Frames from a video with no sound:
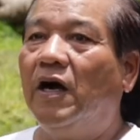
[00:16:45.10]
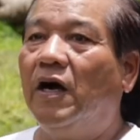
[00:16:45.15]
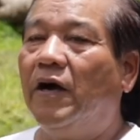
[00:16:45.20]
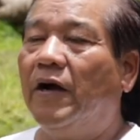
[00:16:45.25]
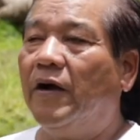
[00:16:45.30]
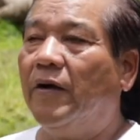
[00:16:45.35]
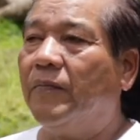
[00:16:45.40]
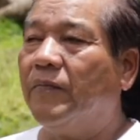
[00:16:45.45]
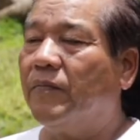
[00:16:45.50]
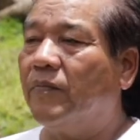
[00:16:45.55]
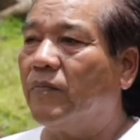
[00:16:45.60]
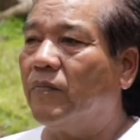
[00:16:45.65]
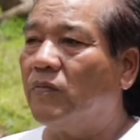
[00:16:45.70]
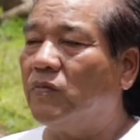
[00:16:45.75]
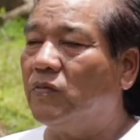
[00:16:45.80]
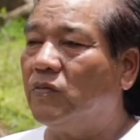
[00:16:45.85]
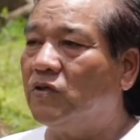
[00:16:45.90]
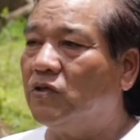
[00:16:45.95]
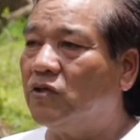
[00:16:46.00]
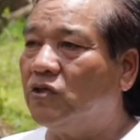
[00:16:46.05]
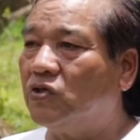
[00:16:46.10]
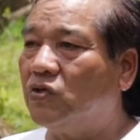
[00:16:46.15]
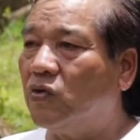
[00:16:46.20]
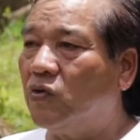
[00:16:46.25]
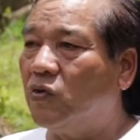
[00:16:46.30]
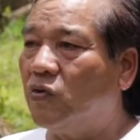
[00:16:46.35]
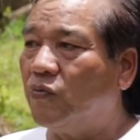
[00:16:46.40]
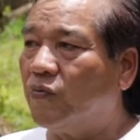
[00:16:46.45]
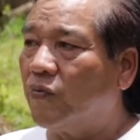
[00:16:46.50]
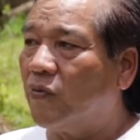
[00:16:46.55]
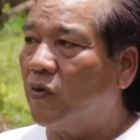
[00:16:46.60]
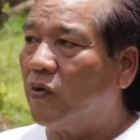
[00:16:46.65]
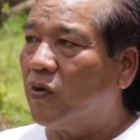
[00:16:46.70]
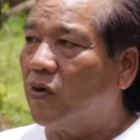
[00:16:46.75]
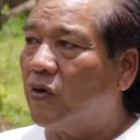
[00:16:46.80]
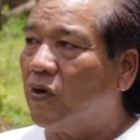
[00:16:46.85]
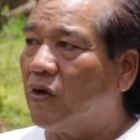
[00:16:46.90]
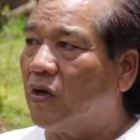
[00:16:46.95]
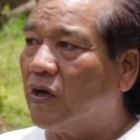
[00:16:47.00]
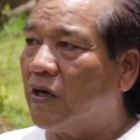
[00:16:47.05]
Um, so
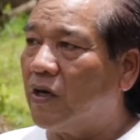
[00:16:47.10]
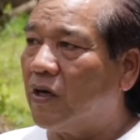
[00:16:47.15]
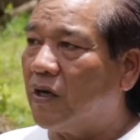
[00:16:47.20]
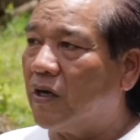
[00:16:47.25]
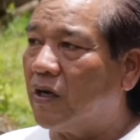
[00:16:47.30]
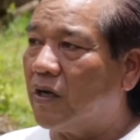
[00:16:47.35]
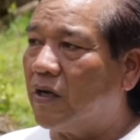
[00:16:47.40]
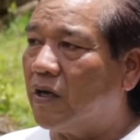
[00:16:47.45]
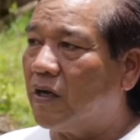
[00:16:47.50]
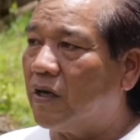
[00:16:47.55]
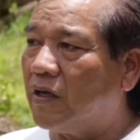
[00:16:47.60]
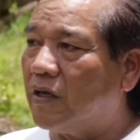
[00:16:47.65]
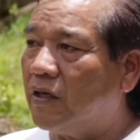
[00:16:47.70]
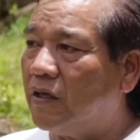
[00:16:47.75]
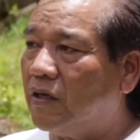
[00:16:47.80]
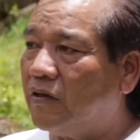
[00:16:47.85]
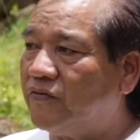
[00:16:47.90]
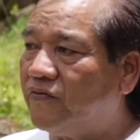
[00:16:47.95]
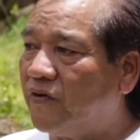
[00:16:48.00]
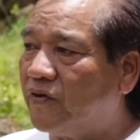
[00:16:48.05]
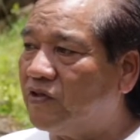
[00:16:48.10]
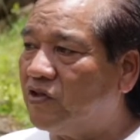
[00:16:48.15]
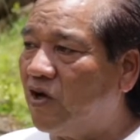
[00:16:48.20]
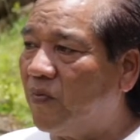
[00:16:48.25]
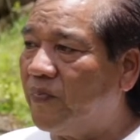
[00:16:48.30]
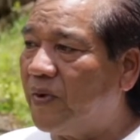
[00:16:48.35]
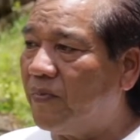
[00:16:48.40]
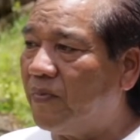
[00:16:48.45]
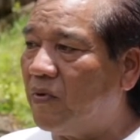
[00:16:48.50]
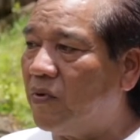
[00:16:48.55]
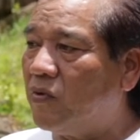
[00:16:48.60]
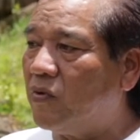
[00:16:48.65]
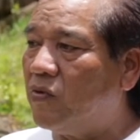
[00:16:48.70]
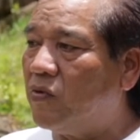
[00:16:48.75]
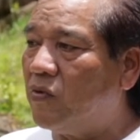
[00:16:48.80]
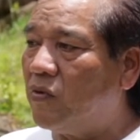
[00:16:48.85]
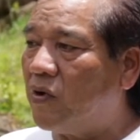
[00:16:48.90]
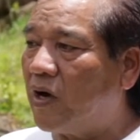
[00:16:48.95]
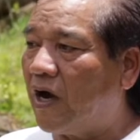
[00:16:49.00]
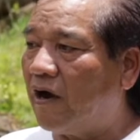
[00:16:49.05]
it's for some people
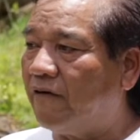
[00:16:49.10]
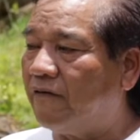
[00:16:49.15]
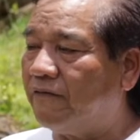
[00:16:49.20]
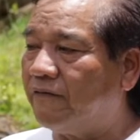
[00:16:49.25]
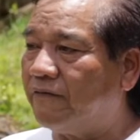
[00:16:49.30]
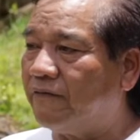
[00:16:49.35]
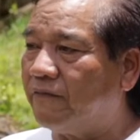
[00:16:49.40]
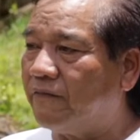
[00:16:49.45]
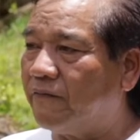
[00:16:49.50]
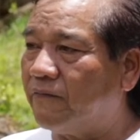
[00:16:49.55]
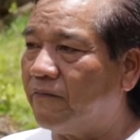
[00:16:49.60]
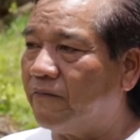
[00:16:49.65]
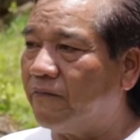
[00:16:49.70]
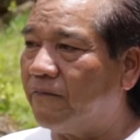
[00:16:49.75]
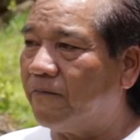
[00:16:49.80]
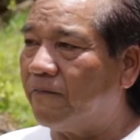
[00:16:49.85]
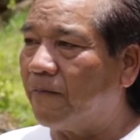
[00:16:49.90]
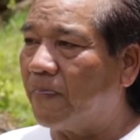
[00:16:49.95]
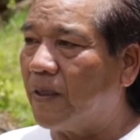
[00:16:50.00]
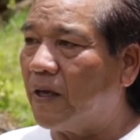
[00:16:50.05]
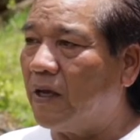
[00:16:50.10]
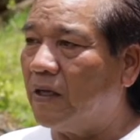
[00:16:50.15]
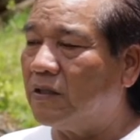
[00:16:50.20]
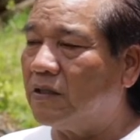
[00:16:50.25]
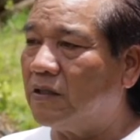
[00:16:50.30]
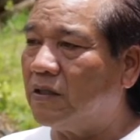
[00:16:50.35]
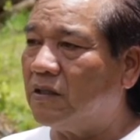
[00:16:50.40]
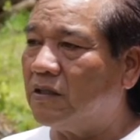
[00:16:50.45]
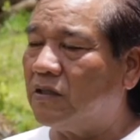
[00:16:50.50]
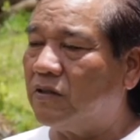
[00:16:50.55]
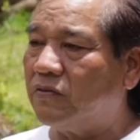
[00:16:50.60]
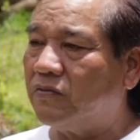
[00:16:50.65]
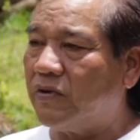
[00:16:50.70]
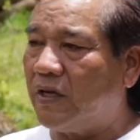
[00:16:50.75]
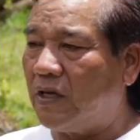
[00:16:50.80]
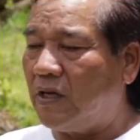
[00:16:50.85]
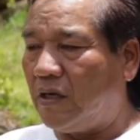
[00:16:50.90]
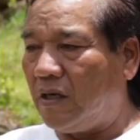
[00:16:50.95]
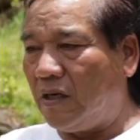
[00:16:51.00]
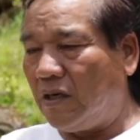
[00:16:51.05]
who have, it's, it's
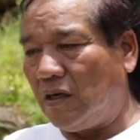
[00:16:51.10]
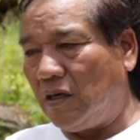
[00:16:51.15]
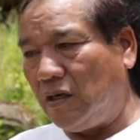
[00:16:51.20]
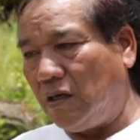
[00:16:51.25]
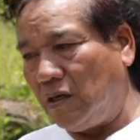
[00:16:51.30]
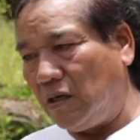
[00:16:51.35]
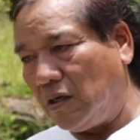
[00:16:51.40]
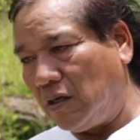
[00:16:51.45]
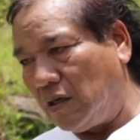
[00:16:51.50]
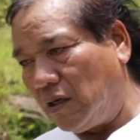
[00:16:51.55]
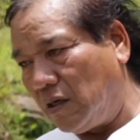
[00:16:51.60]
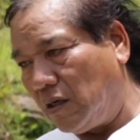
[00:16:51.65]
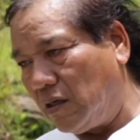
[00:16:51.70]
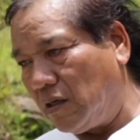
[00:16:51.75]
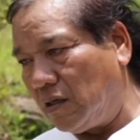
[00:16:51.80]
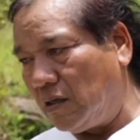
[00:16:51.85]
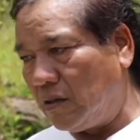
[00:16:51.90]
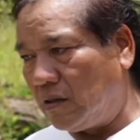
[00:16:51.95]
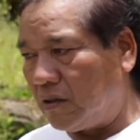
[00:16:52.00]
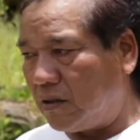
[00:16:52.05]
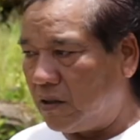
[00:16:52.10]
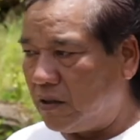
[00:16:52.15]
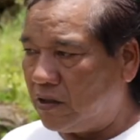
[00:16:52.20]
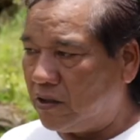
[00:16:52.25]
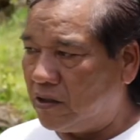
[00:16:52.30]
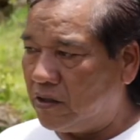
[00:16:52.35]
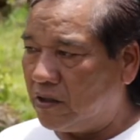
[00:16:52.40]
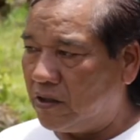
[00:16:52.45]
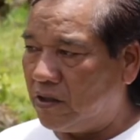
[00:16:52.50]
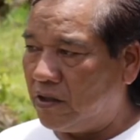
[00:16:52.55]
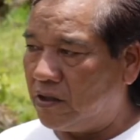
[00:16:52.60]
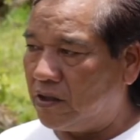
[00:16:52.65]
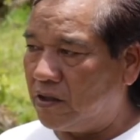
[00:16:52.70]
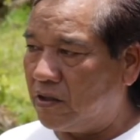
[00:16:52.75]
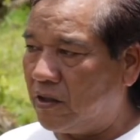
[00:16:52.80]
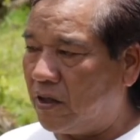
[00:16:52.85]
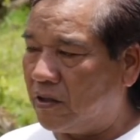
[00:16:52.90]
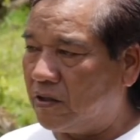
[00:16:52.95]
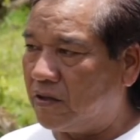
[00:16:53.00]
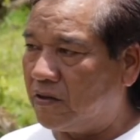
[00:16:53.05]
really uh, it's
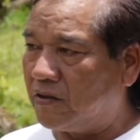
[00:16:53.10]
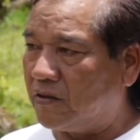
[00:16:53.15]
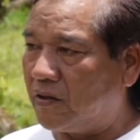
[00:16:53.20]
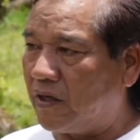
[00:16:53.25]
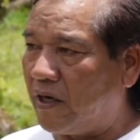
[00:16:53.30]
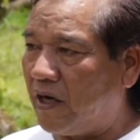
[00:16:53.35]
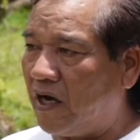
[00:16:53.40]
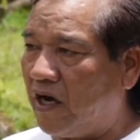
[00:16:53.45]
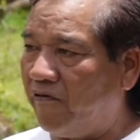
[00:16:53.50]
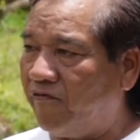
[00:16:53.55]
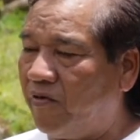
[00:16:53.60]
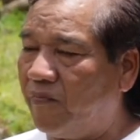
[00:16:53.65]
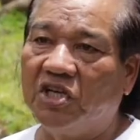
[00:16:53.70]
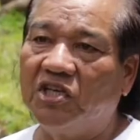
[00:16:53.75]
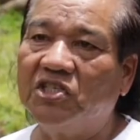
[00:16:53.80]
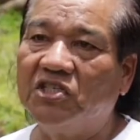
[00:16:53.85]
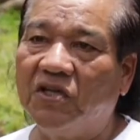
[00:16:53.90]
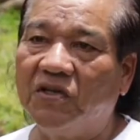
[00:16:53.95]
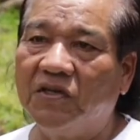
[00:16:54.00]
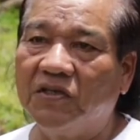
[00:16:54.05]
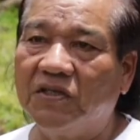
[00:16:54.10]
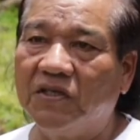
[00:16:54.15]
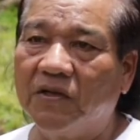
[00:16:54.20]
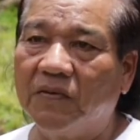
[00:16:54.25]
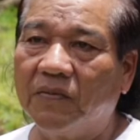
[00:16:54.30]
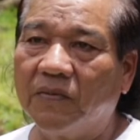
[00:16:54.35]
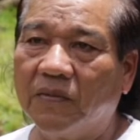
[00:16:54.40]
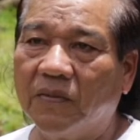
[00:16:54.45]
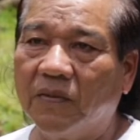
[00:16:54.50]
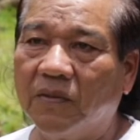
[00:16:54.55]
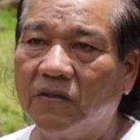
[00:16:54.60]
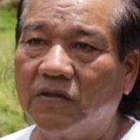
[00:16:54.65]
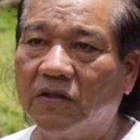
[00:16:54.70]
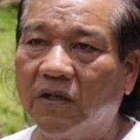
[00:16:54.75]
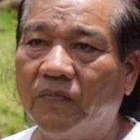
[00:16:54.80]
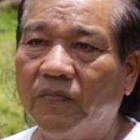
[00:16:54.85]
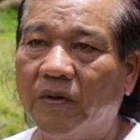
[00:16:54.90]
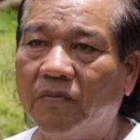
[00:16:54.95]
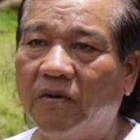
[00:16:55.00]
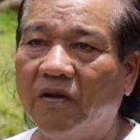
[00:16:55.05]
not every patient is not the same.
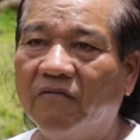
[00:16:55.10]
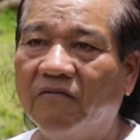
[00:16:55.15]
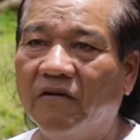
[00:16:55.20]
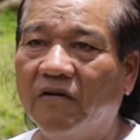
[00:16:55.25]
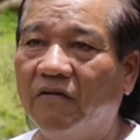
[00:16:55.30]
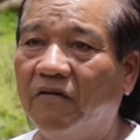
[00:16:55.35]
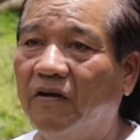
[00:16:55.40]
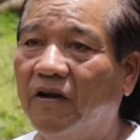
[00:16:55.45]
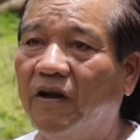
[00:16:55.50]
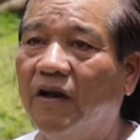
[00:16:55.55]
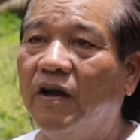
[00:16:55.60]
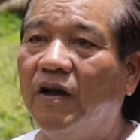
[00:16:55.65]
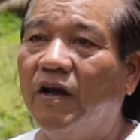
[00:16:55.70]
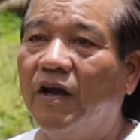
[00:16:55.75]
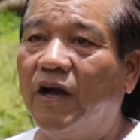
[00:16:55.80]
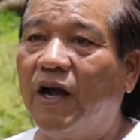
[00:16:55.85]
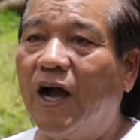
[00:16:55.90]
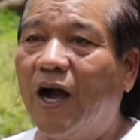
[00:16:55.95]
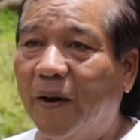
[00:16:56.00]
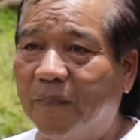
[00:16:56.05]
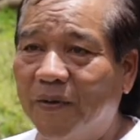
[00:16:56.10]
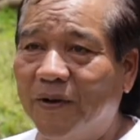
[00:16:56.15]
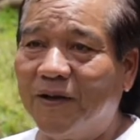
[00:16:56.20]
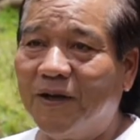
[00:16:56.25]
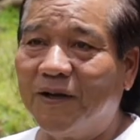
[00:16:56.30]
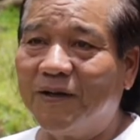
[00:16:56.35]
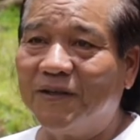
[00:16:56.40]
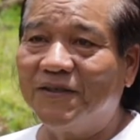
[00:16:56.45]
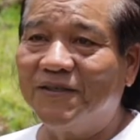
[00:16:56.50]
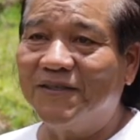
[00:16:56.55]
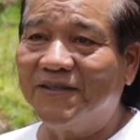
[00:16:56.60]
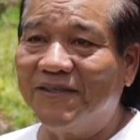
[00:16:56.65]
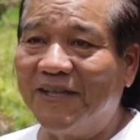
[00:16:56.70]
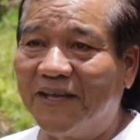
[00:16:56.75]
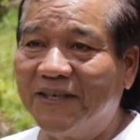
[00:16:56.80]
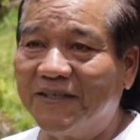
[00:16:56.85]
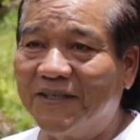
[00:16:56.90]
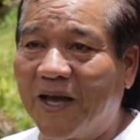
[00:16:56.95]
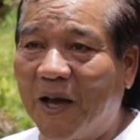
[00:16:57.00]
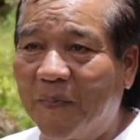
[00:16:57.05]
Some people are very happy that
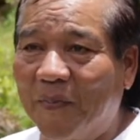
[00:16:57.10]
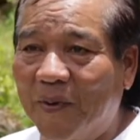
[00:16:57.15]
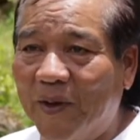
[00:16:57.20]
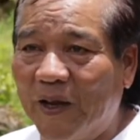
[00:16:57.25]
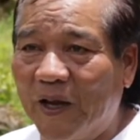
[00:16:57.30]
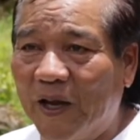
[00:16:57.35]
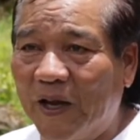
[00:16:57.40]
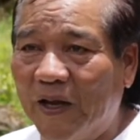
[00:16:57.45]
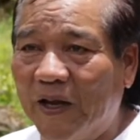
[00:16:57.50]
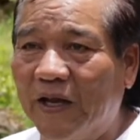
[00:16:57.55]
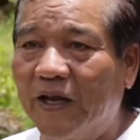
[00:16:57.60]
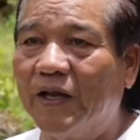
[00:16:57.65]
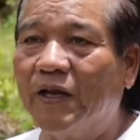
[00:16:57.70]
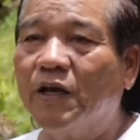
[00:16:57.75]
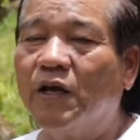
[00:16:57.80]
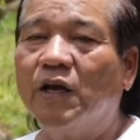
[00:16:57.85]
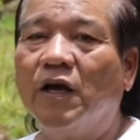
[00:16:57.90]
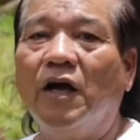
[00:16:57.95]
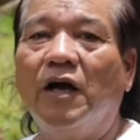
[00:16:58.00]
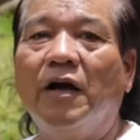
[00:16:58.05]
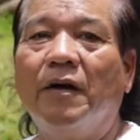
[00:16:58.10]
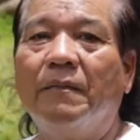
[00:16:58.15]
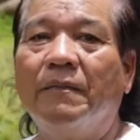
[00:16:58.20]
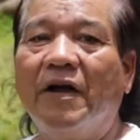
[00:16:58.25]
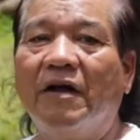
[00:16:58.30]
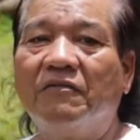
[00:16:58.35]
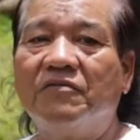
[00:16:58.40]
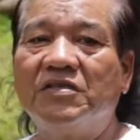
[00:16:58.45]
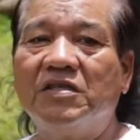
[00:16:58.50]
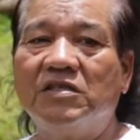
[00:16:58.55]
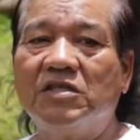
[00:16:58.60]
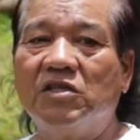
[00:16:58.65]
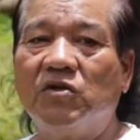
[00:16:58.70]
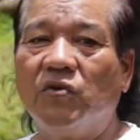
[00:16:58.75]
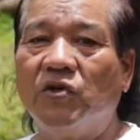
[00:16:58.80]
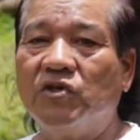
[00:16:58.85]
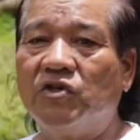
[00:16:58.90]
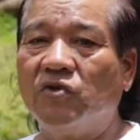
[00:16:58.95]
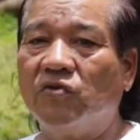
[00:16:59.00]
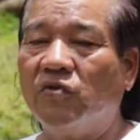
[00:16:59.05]
that is happening. Um, I've seen
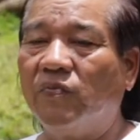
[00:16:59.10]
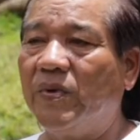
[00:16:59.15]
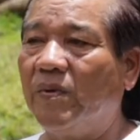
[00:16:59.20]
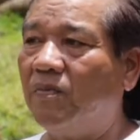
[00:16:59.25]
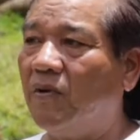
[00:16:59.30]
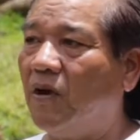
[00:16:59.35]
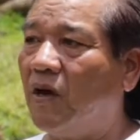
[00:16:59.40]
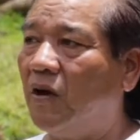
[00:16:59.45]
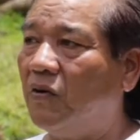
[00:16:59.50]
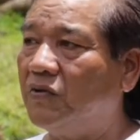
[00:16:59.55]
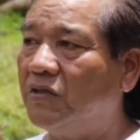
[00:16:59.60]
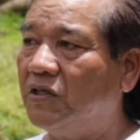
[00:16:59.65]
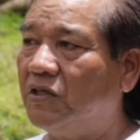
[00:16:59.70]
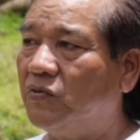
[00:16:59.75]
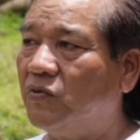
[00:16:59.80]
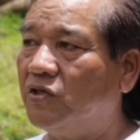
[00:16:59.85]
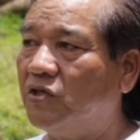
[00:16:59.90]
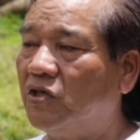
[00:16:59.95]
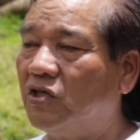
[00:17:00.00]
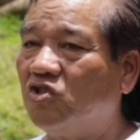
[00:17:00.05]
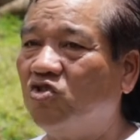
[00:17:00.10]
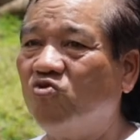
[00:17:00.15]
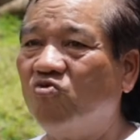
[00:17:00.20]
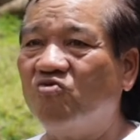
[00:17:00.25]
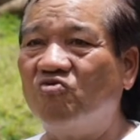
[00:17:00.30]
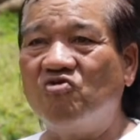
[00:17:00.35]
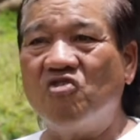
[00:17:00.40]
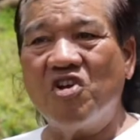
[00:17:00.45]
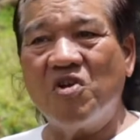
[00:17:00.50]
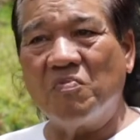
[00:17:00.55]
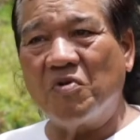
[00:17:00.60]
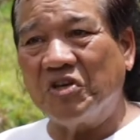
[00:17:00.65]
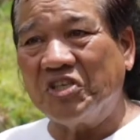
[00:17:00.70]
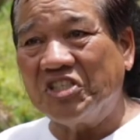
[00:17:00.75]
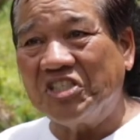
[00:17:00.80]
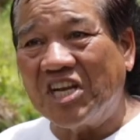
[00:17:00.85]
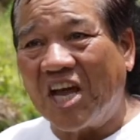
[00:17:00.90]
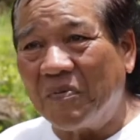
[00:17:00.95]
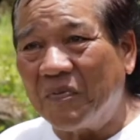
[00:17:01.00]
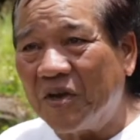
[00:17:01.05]
situations where people's houses was not too very
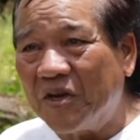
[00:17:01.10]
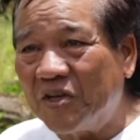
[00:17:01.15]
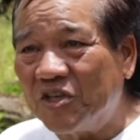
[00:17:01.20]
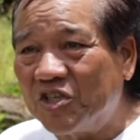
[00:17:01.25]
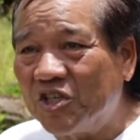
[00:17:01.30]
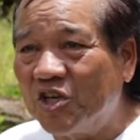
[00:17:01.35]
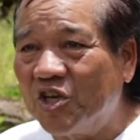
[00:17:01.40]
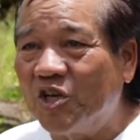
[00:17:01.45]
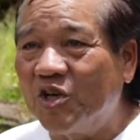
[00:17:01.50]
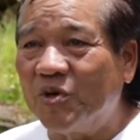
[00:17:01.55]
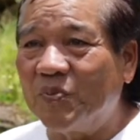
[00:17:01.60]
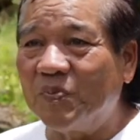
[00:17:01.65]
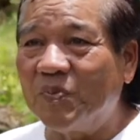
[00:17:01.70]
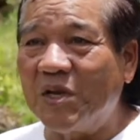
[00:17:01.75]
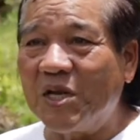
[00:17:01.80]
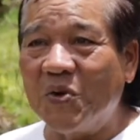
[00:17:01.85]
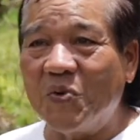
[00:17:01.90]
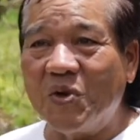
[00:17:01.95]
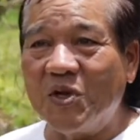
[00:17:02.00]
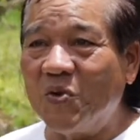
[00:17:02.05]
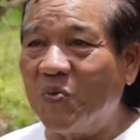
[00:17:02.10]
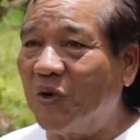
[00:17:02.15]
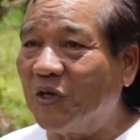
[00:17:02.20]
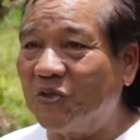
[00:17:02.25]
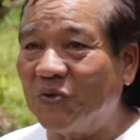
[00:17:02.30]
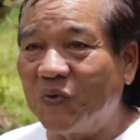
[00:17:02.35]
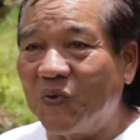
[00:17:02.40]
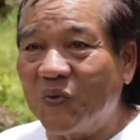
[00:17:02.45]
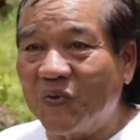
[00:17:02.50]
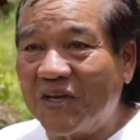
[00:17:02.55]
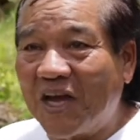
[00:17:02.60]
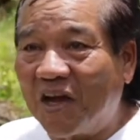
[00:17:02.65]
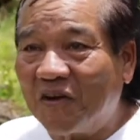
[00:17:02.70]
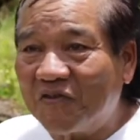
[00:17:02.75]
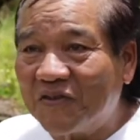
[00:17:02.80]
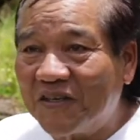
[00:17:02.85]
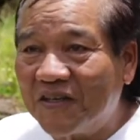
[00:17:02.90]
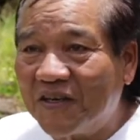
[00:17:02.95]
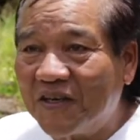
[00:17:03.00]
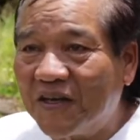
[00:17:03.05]
much damaged, but they were the ones who looked
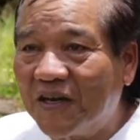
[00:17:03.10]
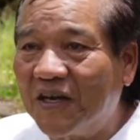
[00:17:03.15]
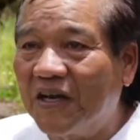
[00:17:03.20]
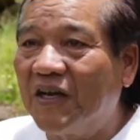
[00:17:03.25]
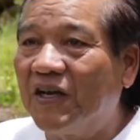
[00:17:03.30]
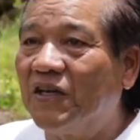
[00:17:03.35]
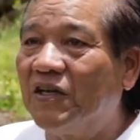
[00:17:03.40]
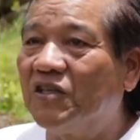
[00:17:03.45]
after.